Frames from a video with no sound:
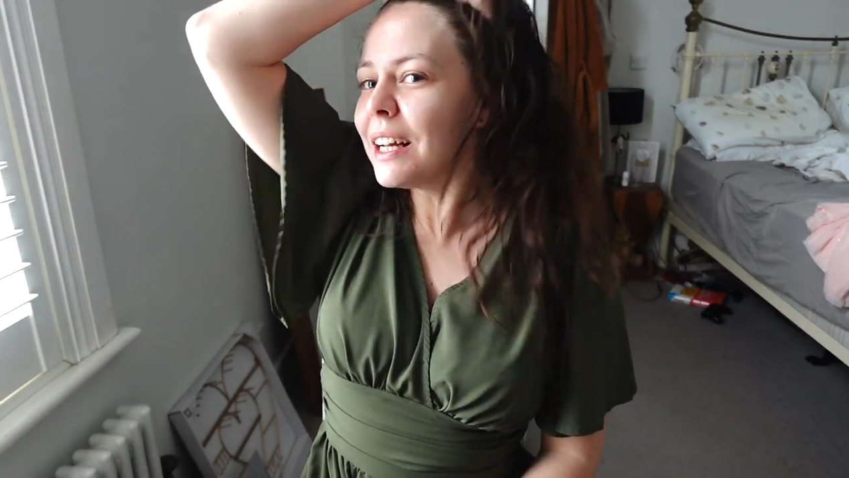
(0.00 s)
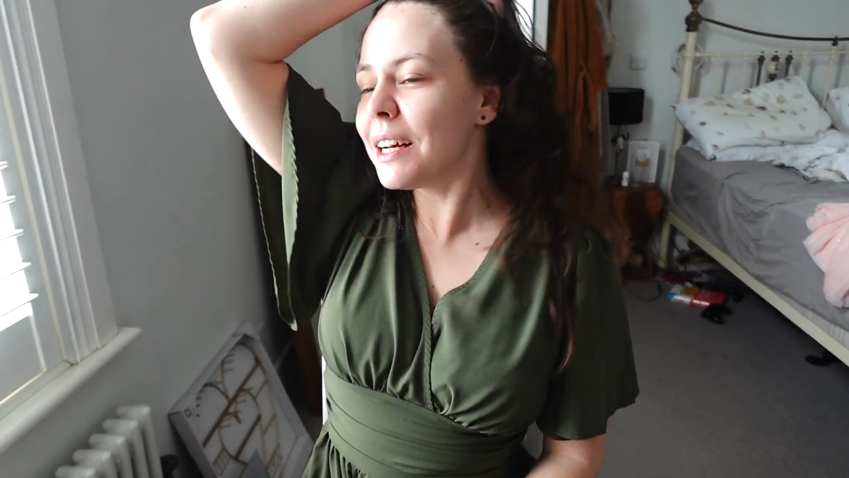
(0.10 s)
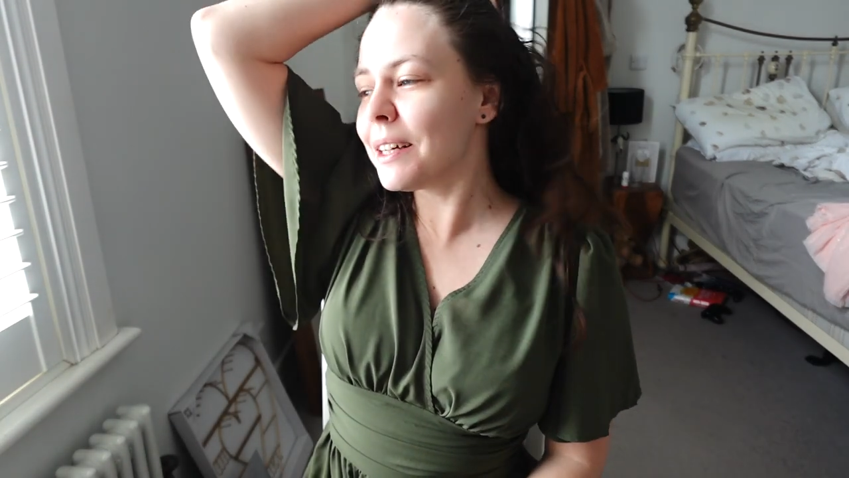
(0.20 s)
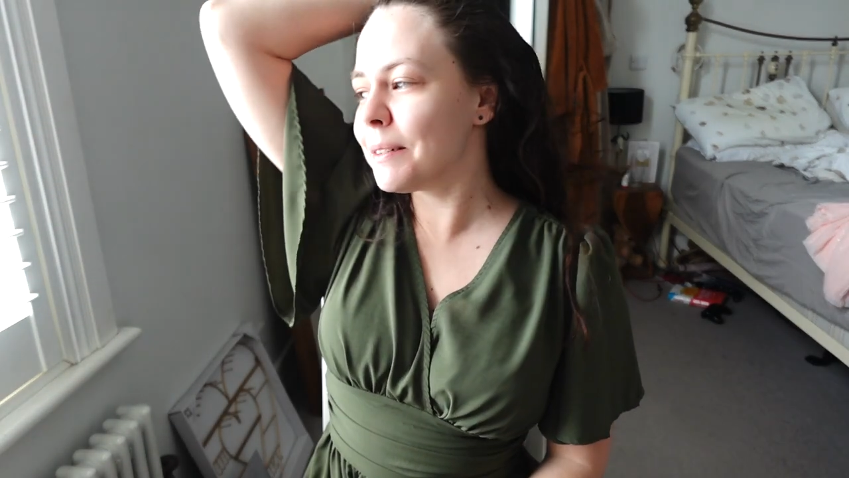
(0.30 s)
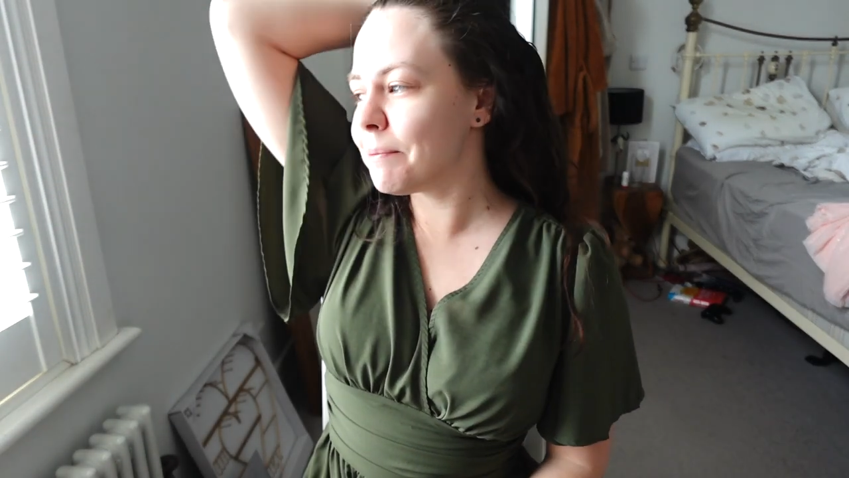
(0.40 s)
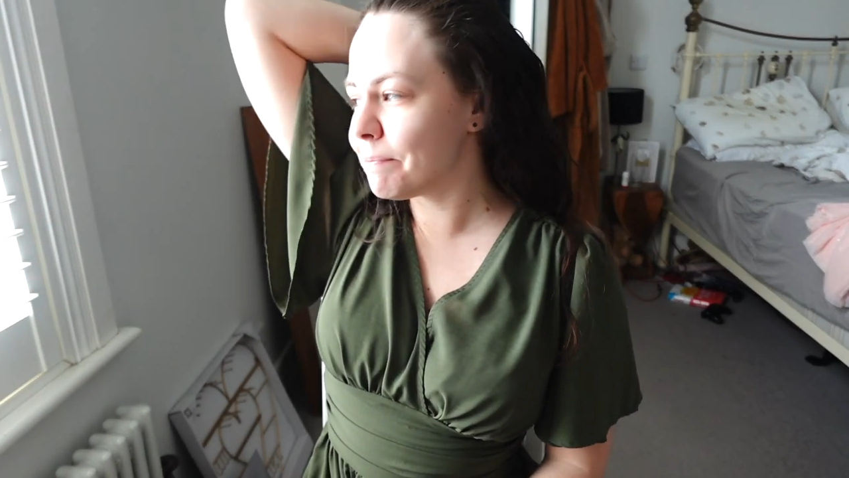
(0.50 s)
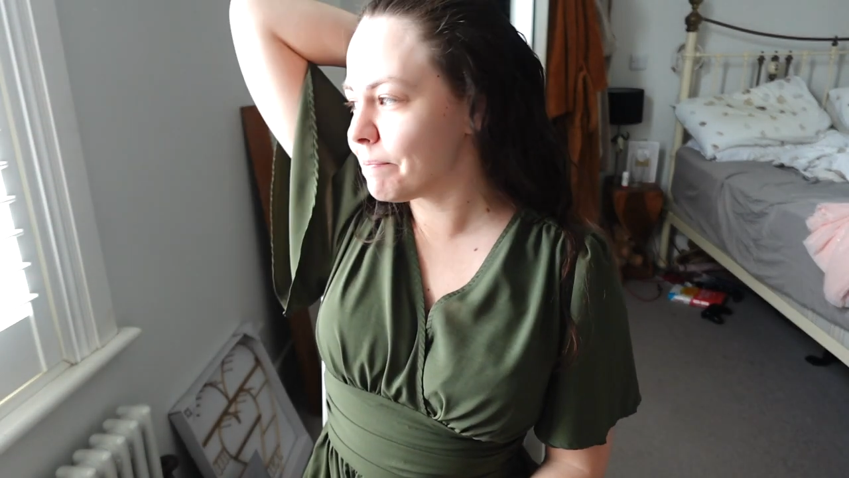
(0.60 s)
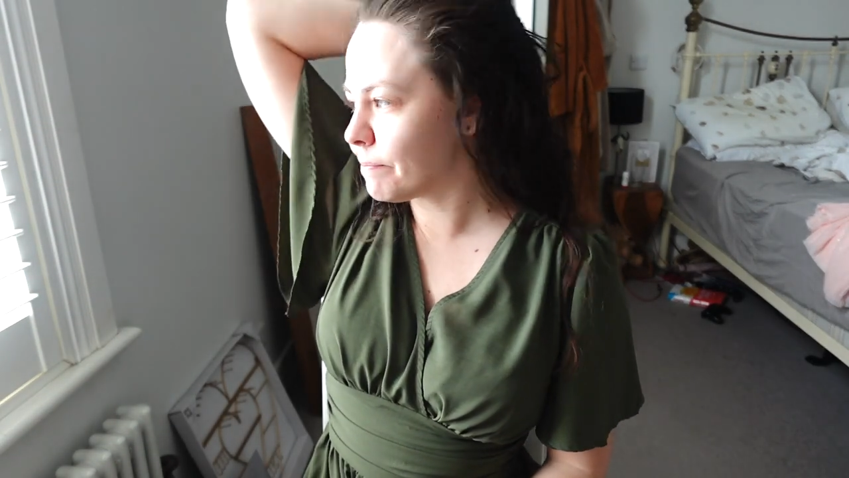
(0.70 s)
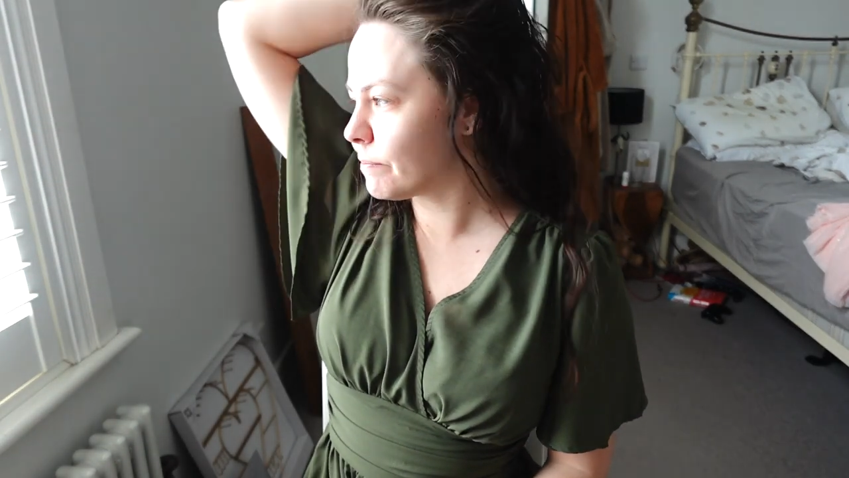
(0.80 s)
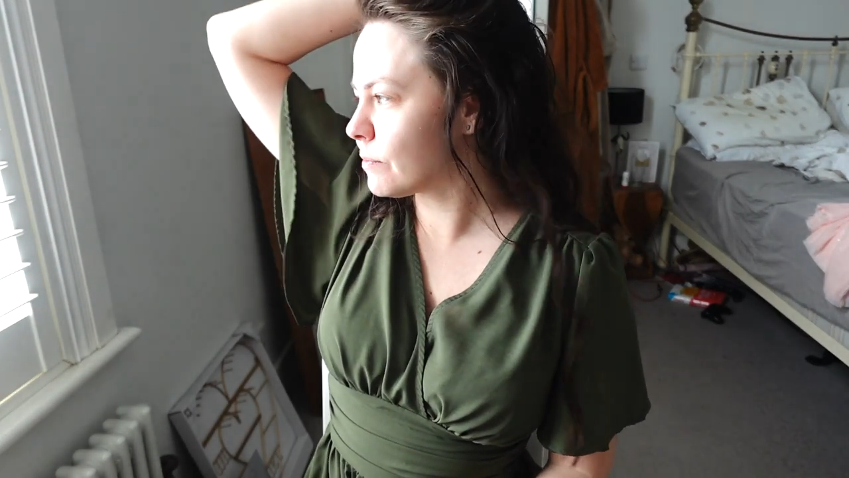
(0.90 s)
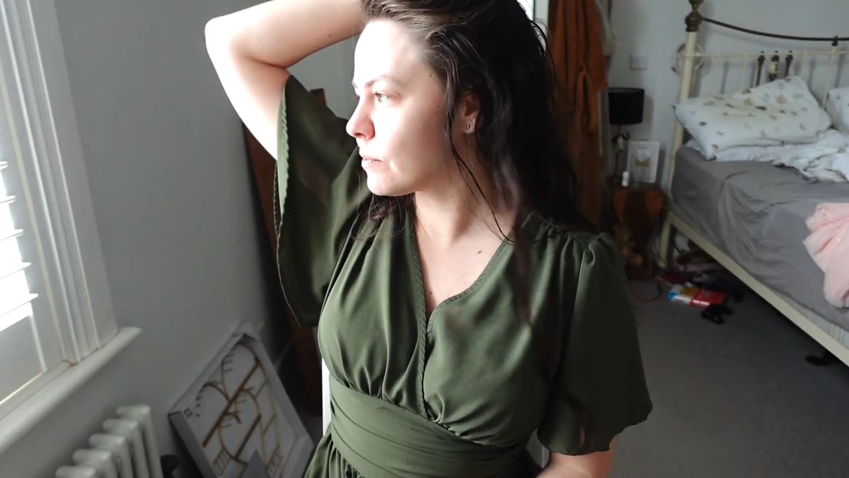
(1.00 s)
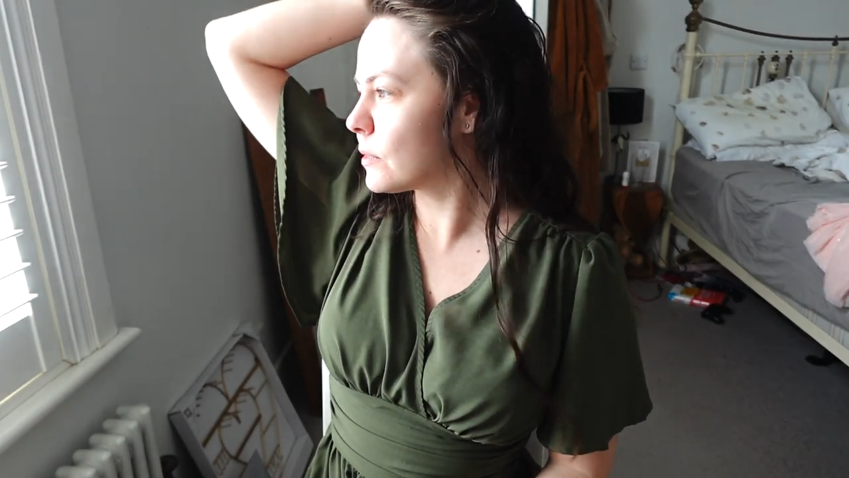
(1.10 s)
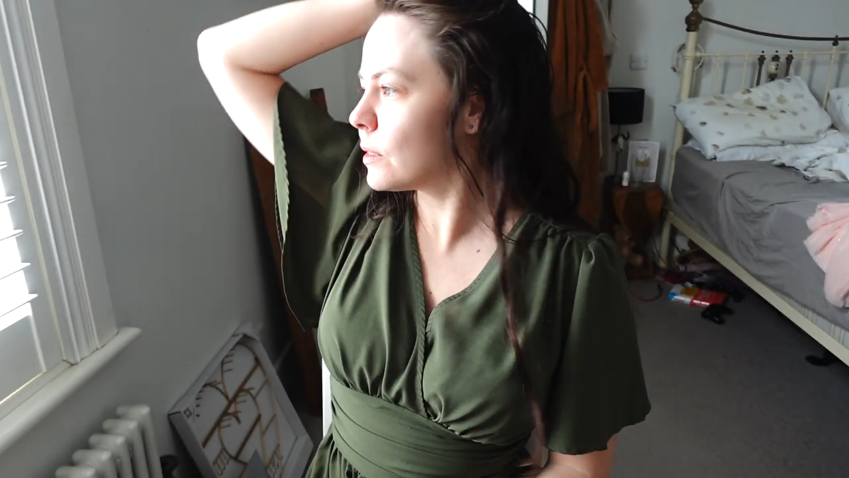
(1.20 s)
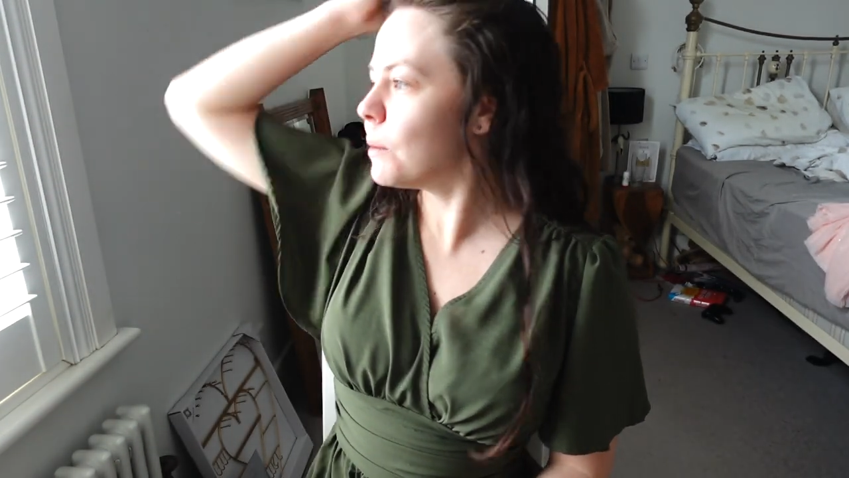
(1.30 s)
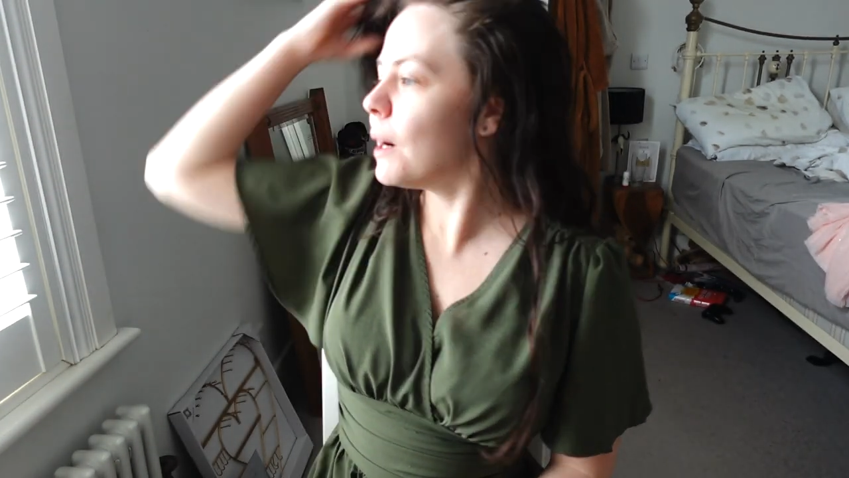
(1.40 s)
Um,
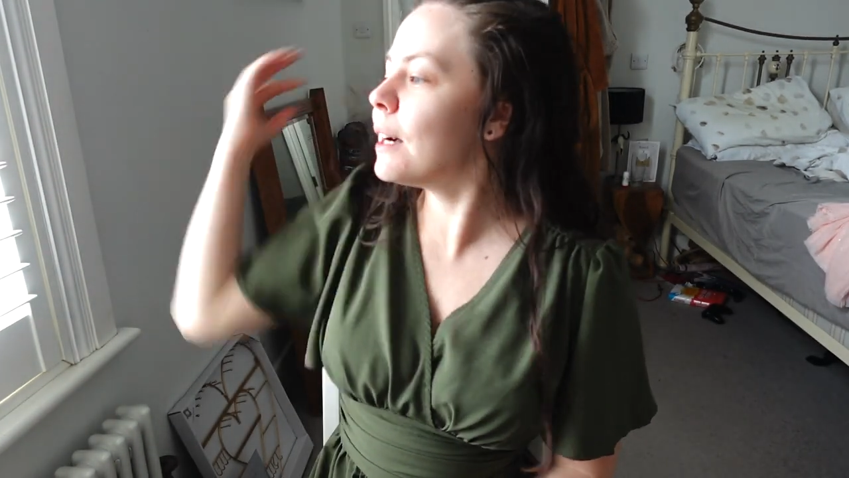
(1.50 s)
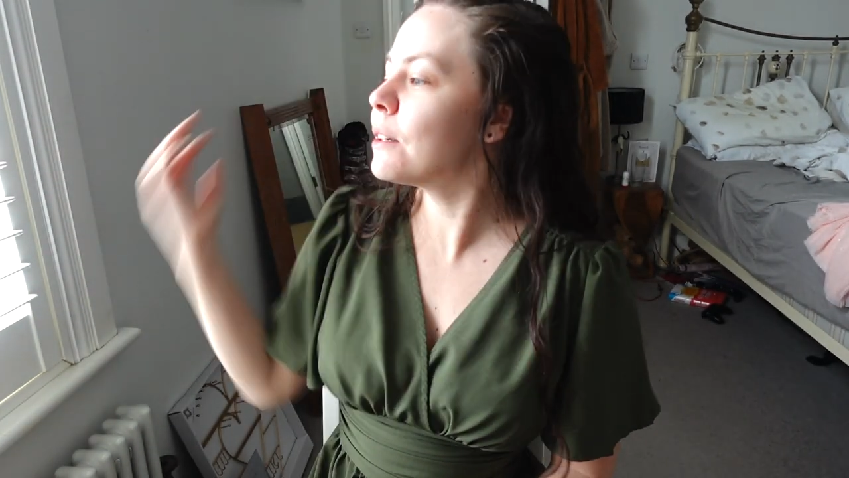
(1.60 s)
what